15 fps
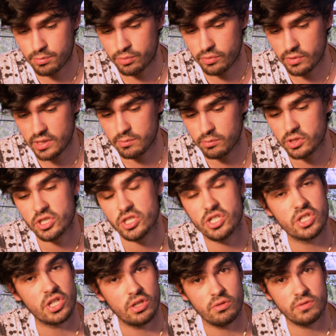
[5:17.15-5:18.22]
pretty much
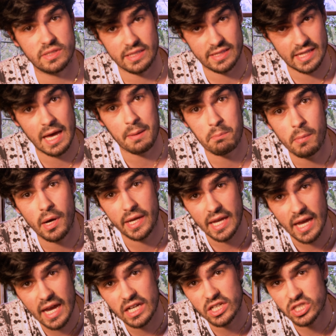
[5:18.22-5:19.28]
shows that
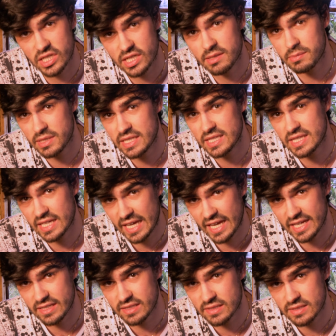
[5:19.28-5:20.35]
might actually be the
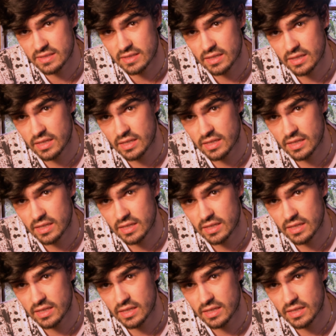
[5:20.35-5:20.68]
case,